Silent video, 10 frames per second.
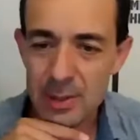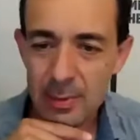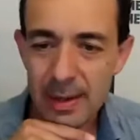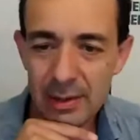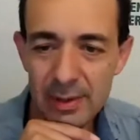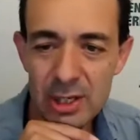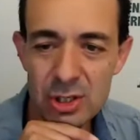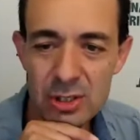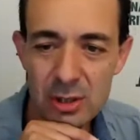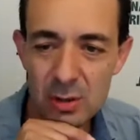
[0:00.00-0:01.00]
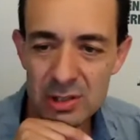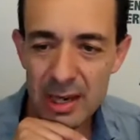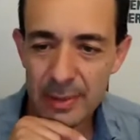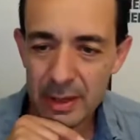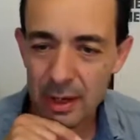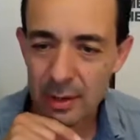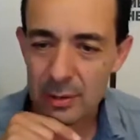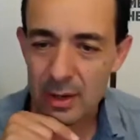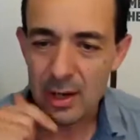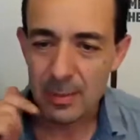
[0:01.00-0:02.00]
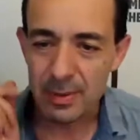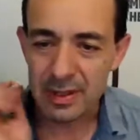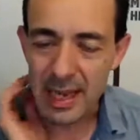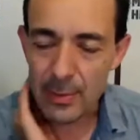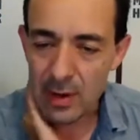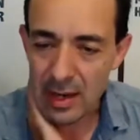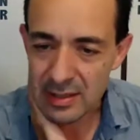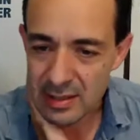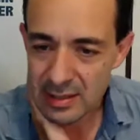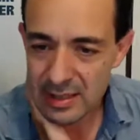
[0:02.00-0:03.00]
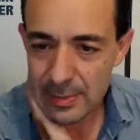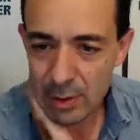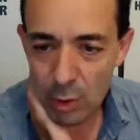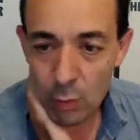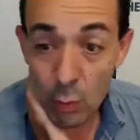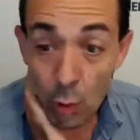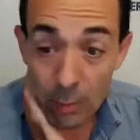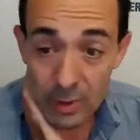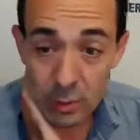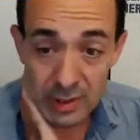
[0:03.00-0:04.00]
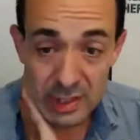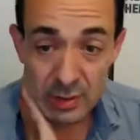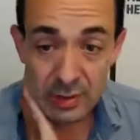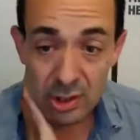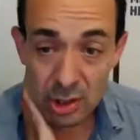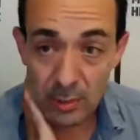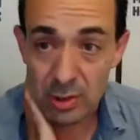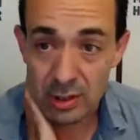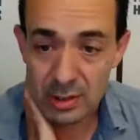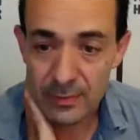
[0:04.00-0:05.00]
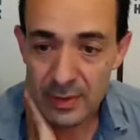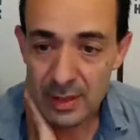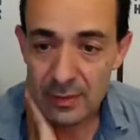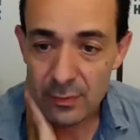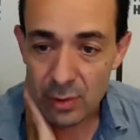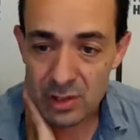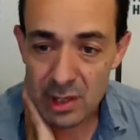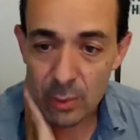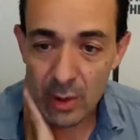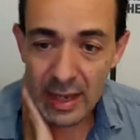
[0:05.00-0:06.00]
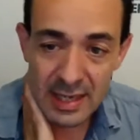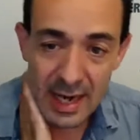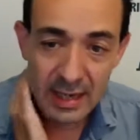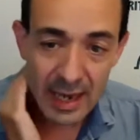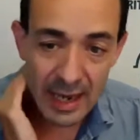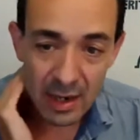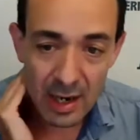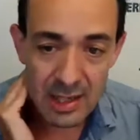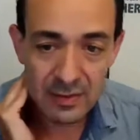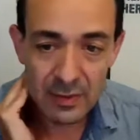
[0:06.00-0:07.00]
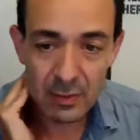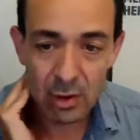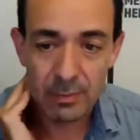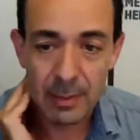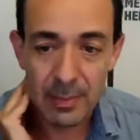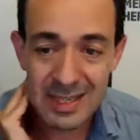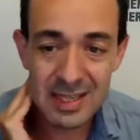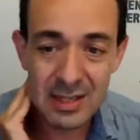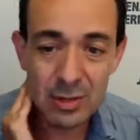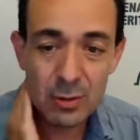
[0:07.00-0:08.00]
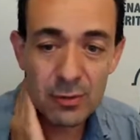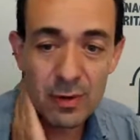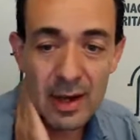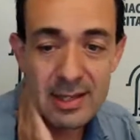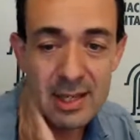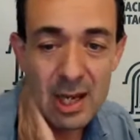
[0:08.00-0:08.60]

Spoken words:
diplomatic relations a long time ago, but the Emiratis seem a lot warmer towards Israel than the Egyptians. For example, Etihad Airlines have given a lot of publicity to the new flights,